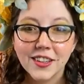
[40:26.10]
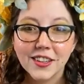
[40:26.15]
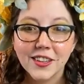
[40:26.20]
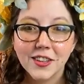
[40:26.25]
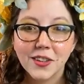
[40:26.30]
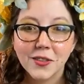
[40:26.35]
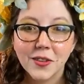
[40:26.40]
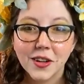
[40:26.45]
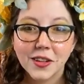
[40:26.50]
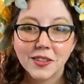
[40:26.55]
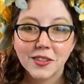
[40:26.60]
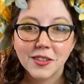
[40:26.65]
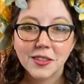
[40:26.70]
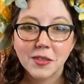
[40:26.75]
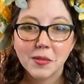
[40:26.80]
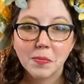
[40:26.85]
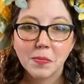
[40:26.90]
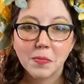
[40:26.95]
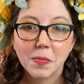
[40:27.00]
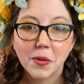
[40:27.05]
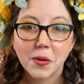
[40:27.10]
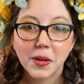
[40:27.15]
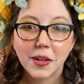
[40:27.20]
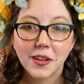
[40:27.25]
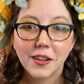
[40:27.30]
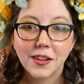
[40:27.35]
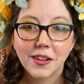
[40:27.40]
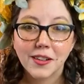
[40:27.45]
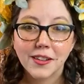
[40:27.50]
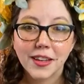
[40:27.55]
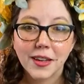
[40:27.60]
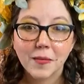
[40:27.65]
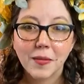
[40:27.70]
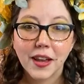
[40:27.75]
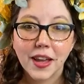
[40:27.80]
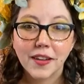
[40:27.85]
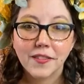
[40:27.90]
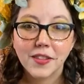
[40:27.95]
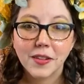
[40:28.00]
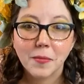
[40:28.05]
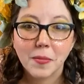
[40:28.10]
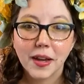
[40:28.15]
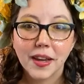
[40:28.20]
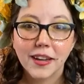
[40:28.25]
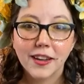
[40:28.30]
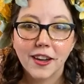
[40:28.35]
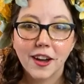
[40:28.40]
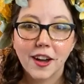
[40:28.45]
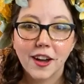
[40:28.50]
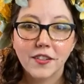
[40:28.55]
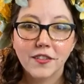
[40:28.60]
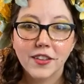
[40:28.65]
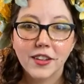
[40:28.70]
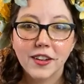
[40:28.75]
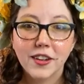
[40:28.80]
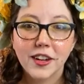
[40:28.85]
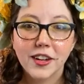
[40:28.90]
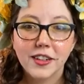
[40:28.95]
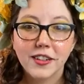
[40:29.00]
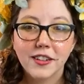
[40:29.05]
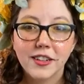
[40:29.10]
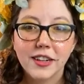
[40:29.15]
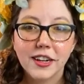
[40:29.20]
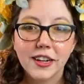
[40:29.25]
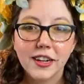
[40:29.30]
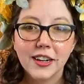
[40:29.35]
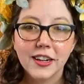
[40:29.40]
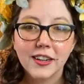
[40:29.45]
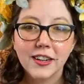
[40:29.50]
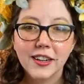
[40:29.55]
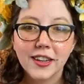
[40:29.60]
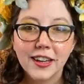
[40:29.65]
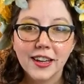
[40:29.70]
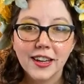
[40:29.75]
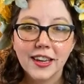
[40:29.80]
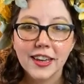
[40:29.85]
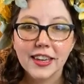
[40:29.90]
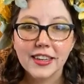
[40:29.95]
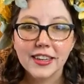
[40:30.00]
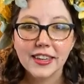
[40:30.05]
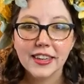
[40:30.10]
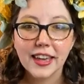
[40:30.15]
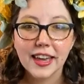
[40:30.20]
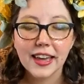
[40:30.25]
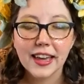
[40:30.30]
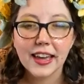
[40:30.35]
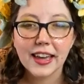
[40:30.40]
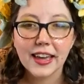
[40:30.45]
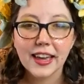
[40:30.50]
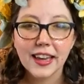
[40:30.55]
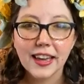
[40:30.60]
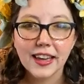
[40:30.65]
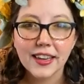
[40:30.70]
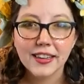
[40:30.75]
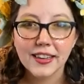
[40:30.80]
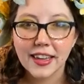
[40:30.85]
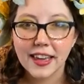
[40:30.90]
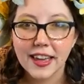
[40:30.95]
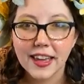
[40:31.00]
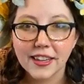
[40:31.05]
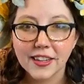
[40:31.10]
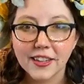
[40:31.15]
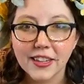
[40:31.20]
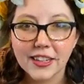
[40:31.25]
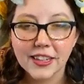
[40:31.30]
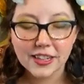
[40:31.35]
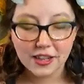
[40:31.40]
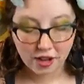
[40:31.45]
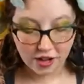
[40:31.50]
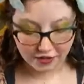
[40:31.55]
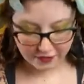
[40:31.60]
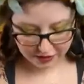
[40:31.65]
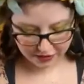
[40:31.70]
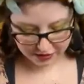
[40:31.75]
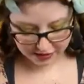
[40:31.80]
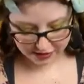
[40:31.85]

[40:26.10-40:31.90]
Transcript: You are spoiled. I'm gonna have to buy a coffee grinder. Yeah, you need a coffee